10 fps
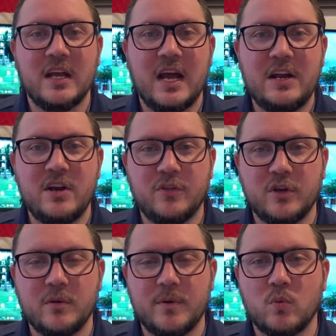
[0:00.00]
and
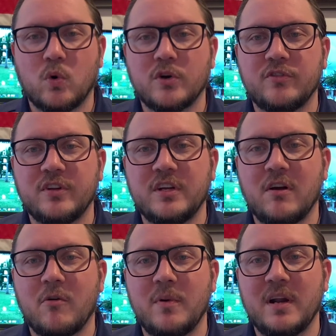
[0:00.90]
nothing could be worse than
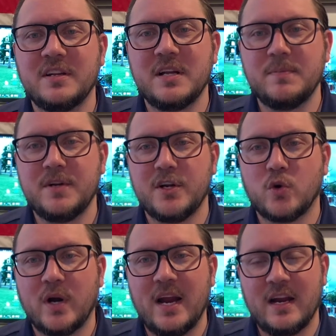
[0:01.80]
government attempting to create